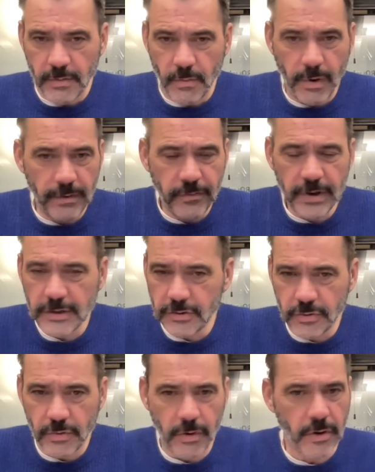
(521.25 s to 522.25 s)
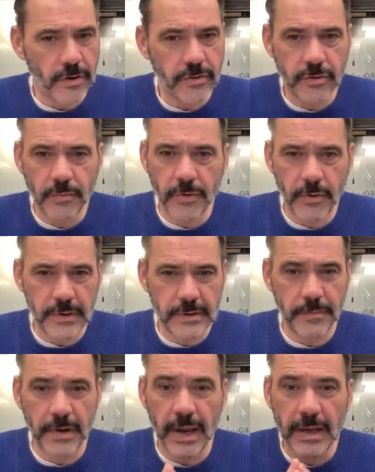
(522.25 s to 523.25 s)
one thing is sure
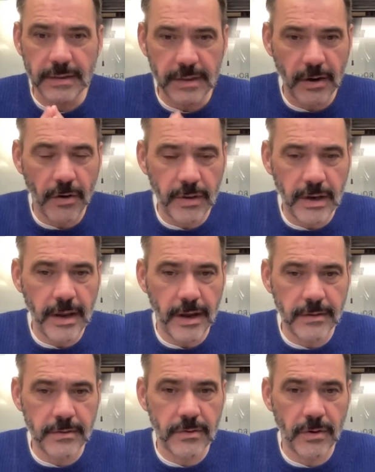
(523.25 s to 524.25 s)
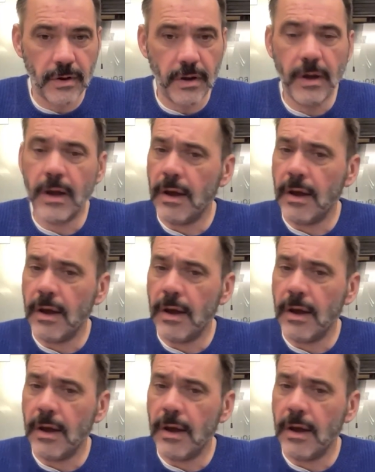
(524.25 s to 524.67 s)
consumerism is the only answer